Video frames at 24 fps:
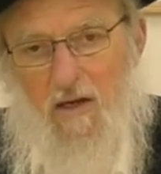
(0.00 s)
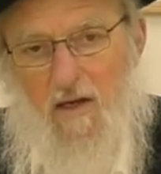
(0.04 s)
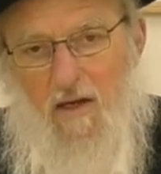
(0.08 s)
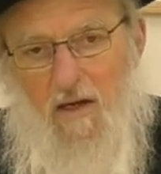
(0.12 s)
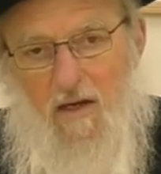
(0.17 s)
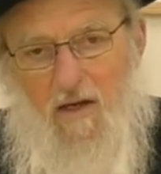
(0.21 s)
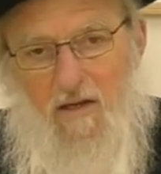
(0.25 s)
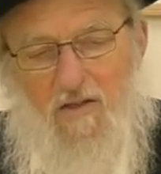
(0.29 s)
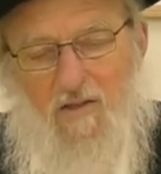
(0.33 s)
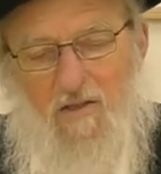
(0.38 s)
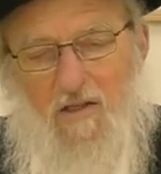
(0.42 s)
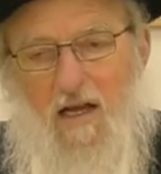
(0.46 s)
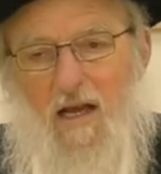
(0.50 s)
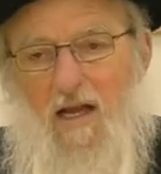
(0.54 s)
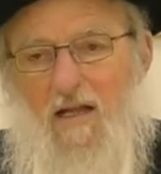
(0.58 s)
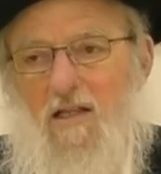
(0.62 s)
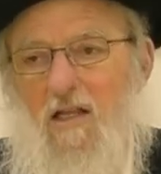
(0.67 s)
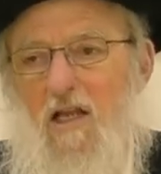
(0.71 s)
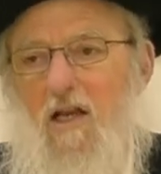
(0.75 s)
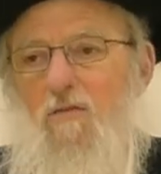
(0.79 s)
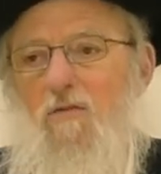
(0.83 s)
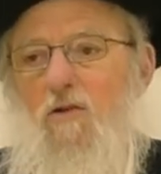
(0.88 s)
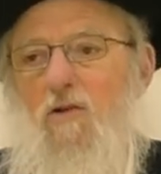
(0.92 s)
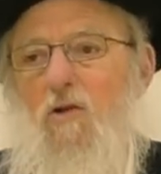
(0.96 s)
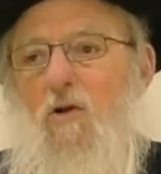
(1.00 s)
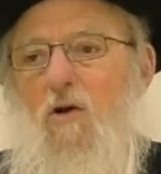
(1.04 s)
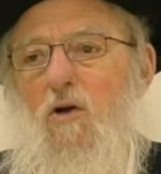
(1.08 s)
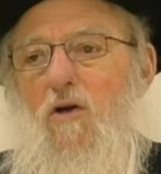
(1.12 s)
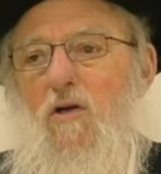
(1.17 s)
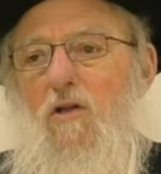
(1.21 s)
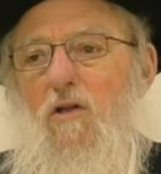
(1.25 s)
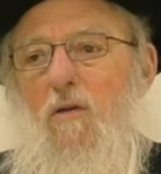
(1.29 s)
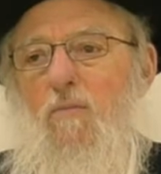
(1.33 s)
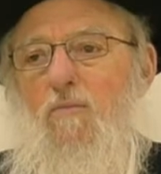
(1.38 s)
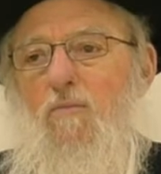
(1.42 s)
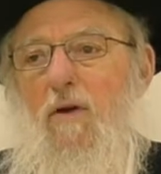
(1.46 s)
He said that if you look
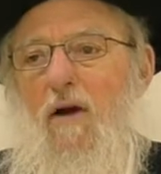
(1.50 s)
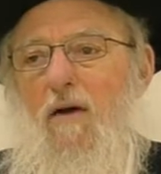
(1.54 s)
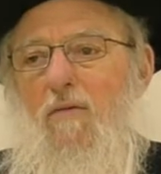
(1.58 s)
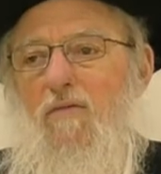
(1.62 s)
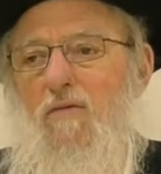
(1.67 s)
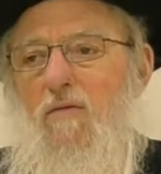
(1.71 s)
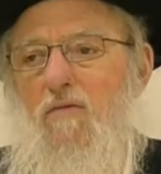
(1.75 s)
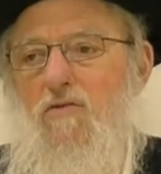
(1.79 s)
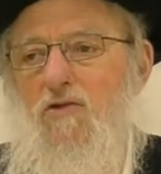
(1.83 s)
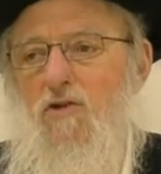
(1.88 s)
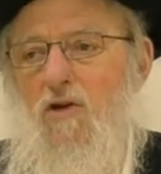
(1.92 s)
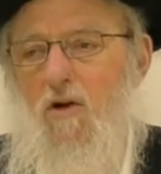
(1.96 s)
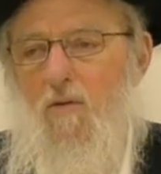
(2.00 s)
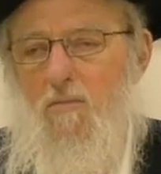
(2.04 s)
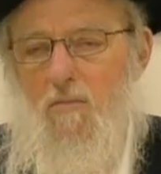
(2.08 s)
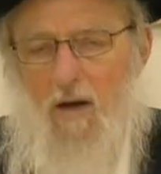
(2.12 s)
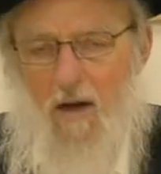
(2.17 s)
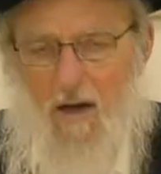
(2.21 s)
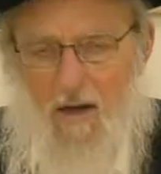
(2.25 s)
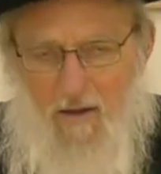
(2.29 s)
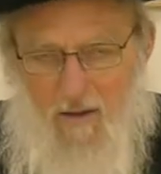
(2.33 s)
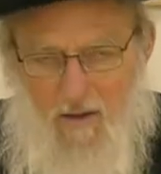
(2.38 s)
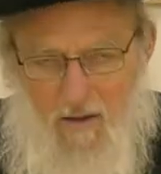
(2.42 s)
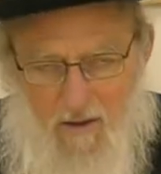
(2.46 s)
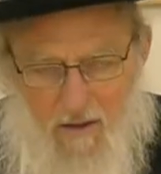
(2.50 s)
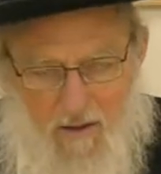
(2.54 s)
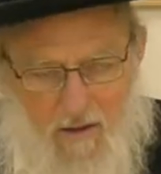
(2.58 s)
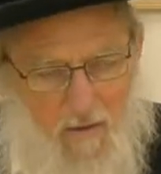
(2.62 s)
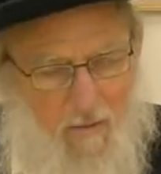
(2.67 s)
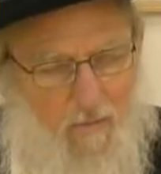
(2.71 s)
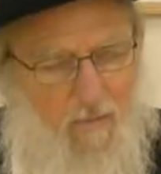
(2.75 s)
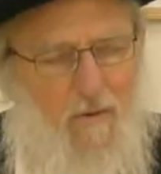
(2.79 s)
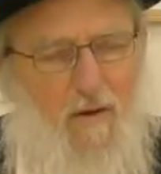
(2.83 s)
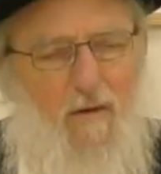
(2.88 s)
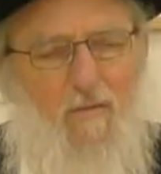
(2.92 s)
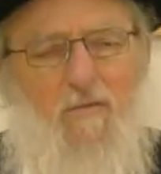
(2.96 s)
in the prophet of Jeremiah and
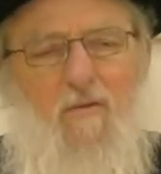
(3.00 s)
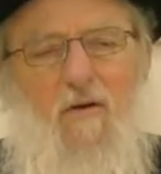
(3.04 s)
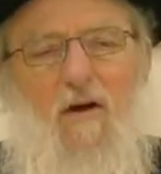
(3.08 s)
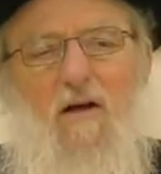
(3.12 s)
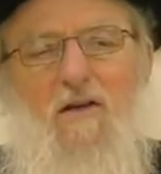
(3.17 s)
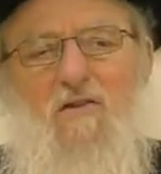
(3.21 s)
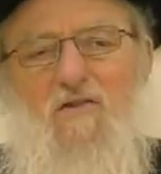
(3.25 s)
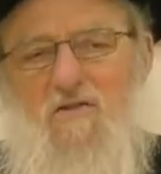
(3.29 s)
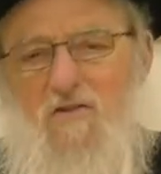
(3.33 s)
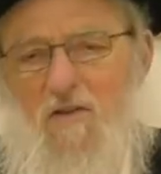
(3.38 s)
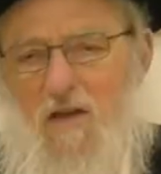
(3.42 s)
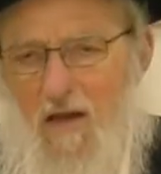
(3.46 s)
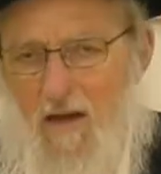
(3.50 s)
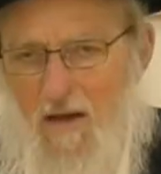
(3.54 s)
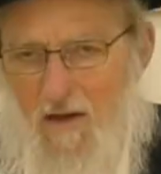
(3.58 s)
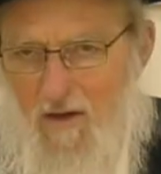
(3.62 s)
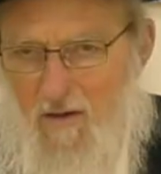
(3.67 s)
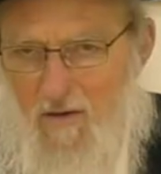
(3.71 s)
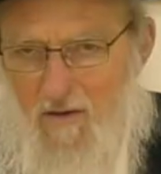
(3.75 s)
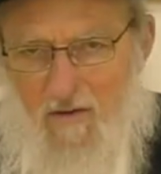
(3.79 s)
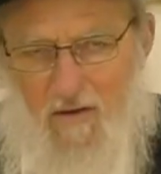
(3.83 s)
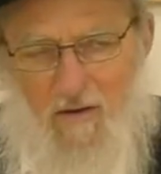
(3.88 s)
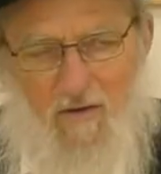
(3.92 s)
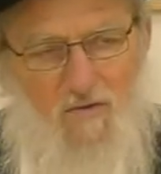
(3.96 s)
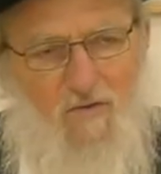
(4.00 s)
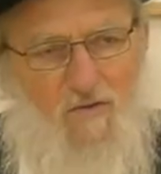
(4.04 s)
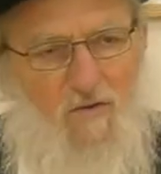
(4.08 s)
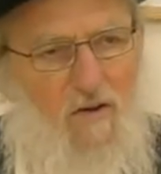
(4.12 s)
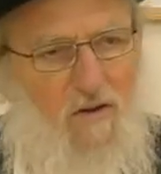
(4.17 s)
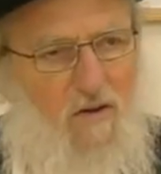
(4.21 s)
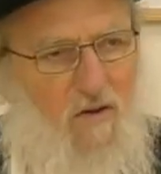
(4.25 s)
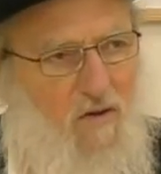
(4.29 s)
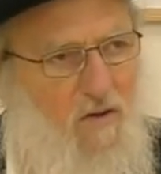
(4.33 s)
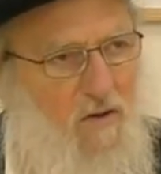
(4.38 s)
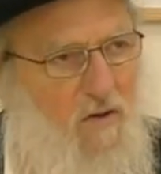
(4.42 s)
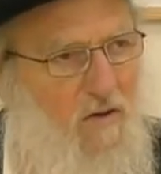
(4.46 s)
the prophet of Isaiah and
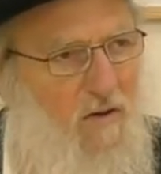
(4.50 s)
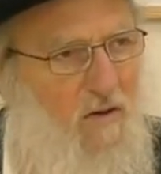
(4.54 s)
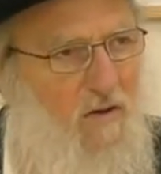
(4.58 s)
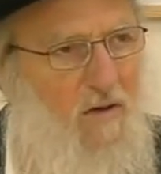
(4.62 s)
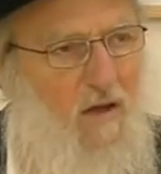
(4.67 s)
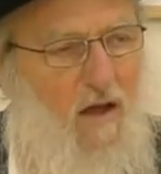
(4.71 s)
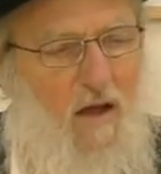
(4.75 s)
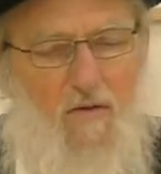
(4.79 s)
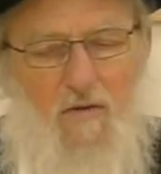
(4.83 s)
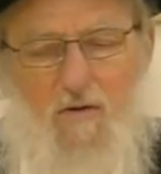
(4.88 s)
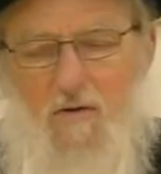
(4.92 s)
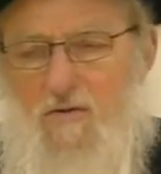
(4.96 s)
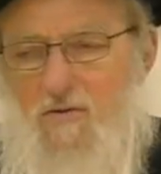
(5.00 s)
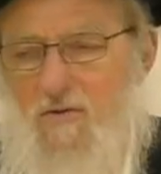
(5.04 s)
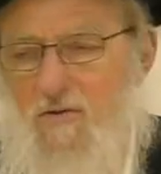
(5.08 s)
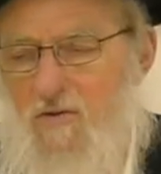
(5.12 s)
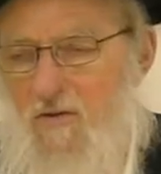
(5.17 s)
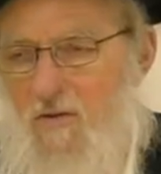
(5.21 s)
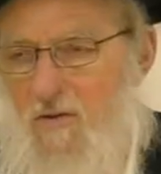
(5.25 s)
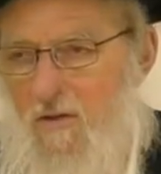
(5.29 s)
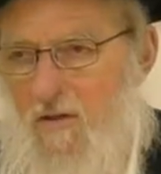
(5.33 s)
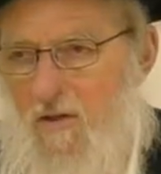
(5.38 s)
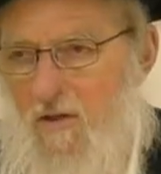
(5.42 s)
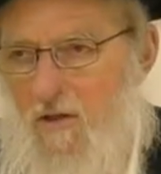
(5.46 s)
Ezekiel and others,